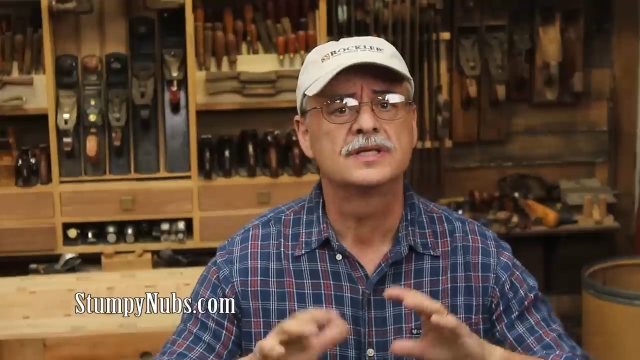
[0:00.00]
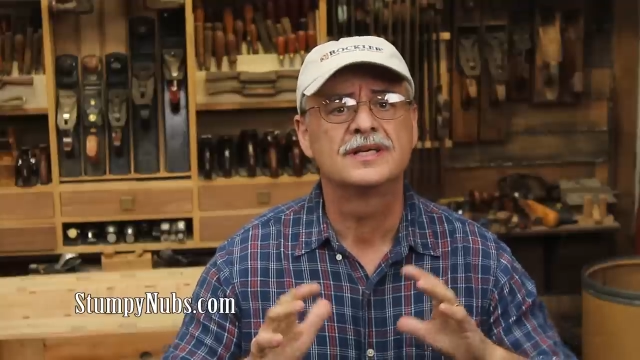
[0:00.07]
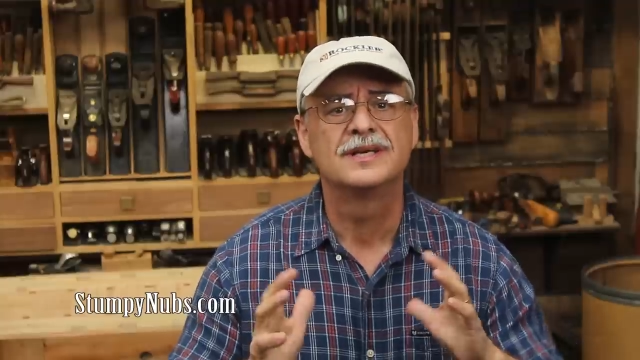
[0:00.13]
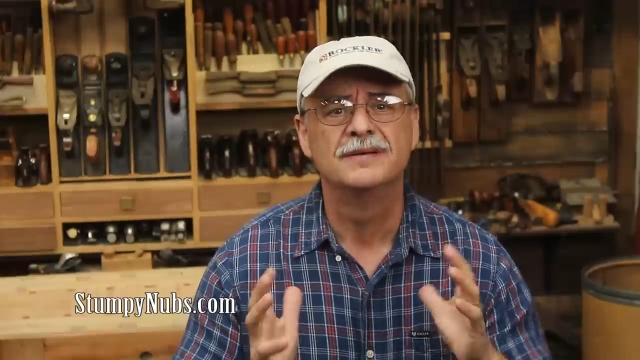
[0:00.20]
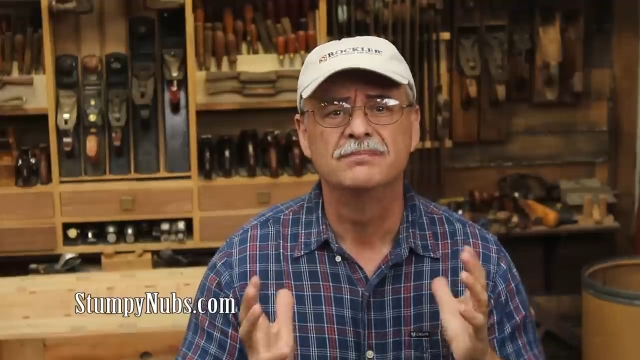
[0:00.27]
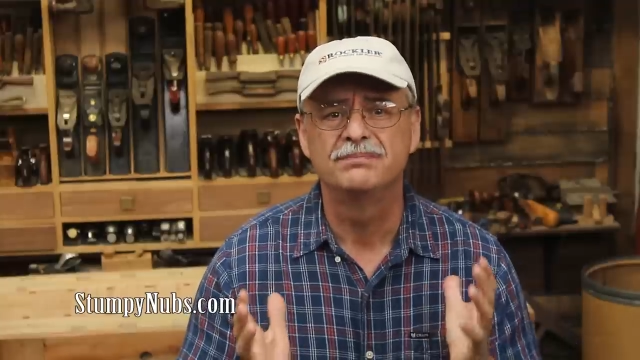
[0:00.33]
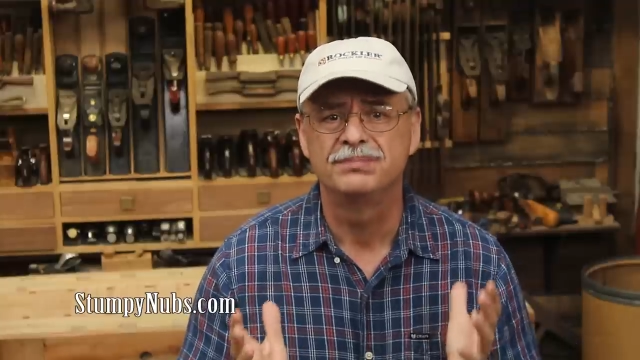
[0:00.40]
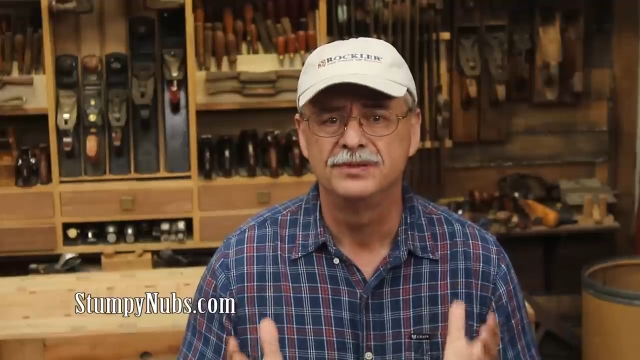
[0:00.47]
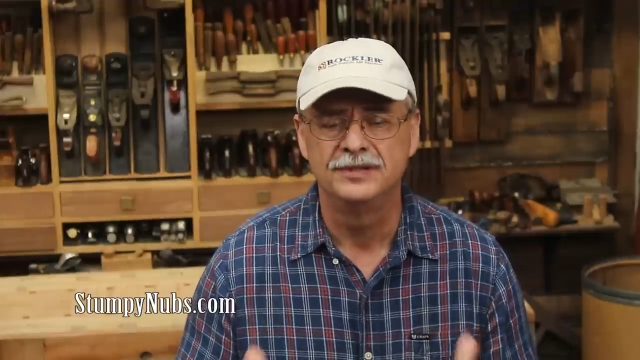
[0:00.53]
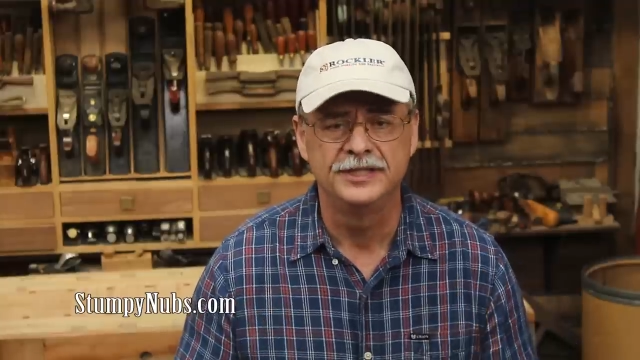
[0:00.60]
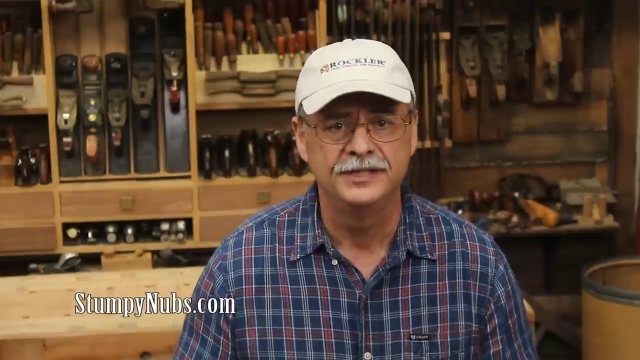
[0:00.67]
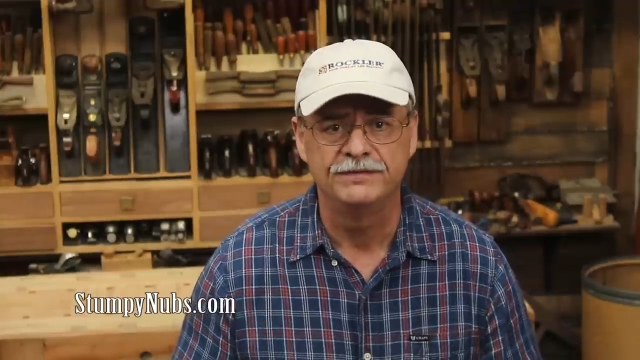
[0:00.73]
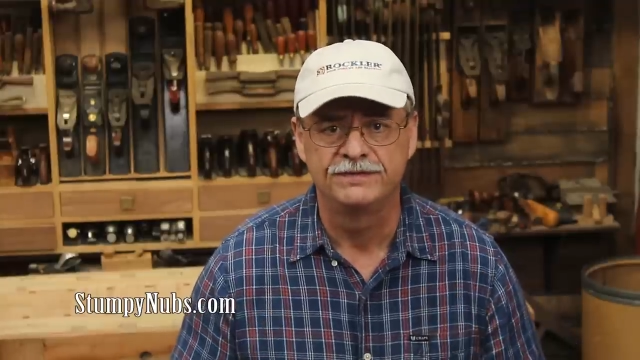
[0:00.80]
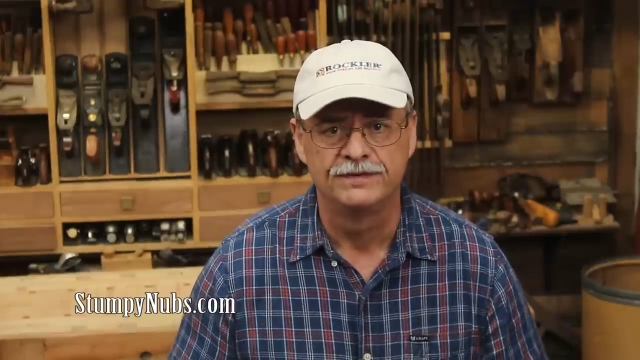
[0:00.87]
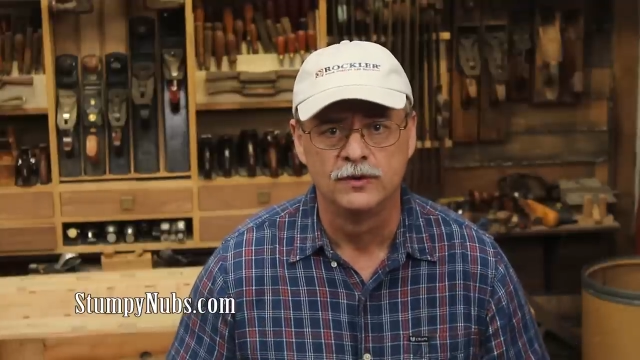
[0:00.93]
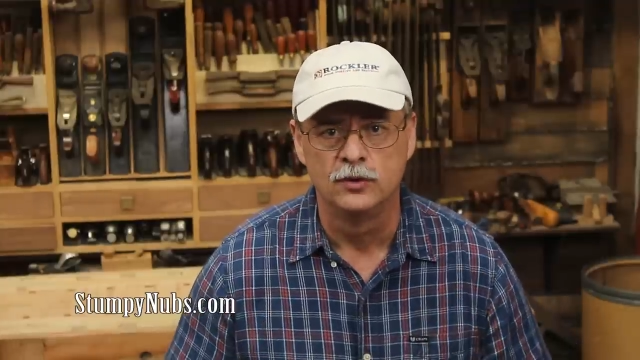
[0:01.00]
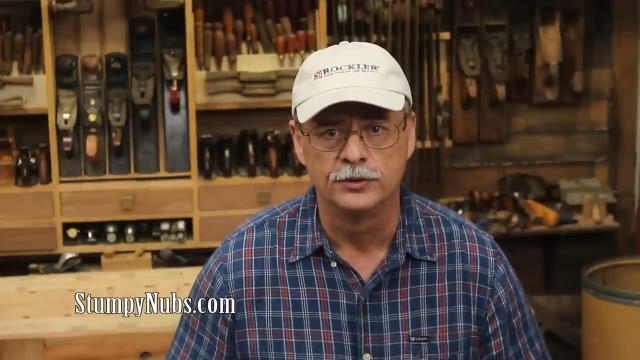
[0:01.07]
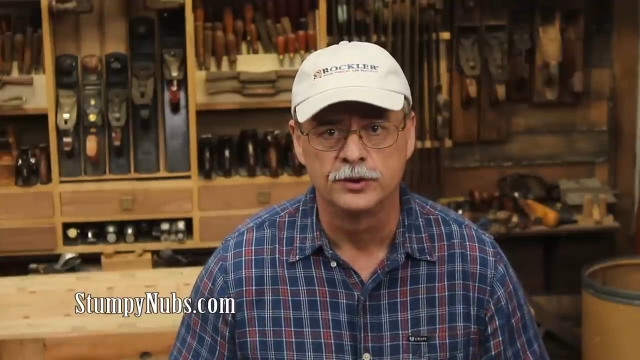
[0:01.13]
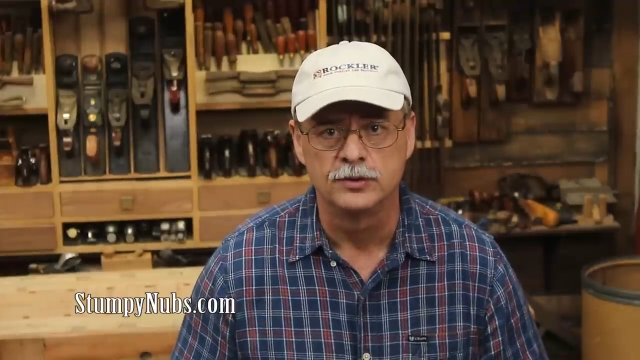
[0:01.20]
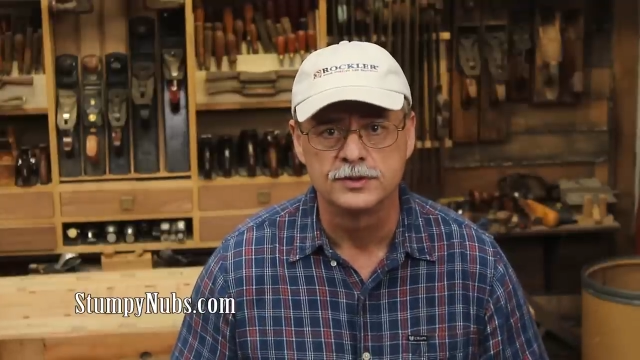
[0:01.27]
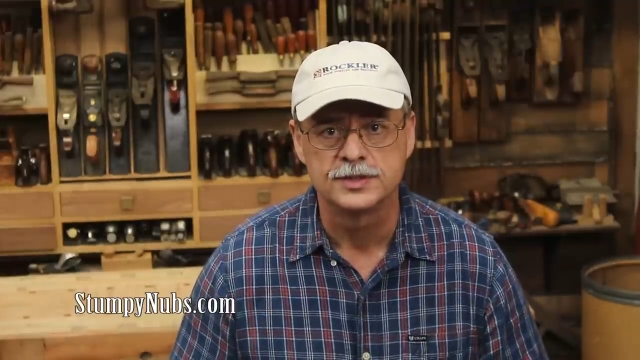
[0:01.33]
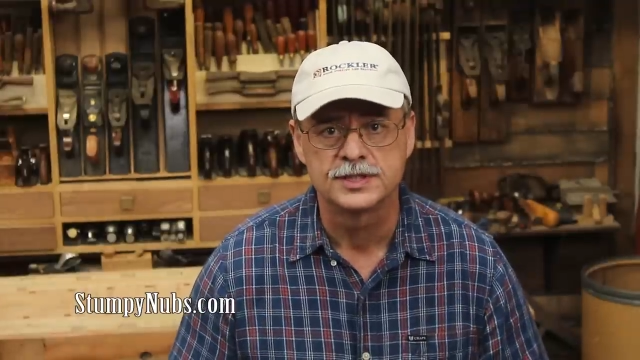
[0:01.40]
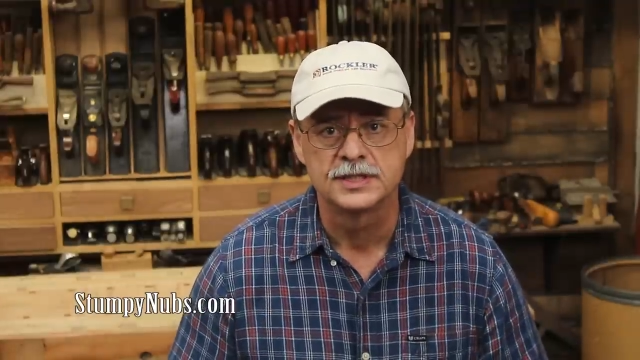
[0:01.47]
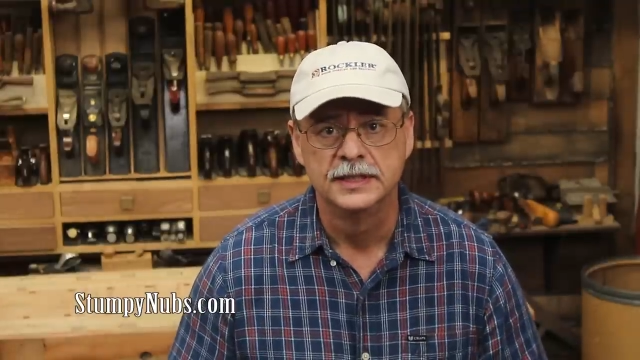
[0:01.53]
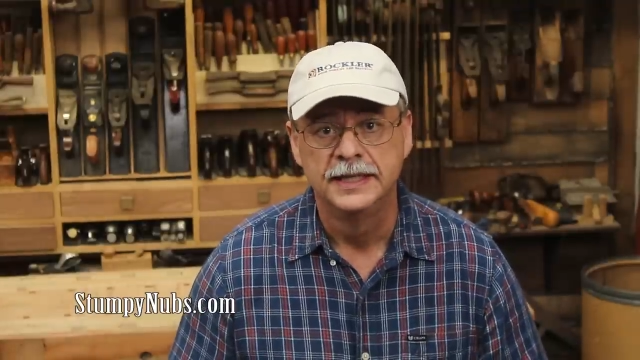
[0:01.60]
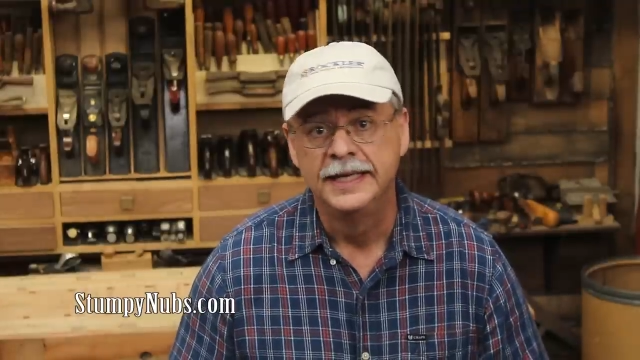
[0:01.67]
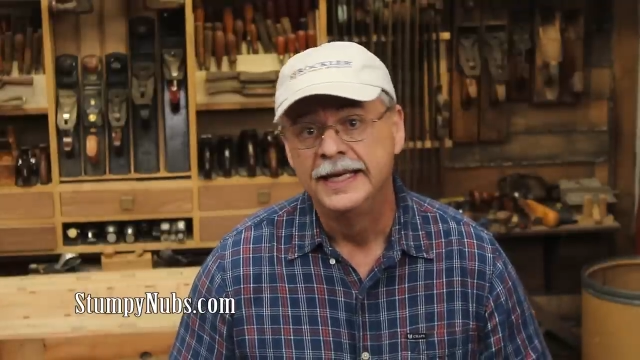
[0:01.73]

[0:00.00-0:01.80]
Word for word: complete photos.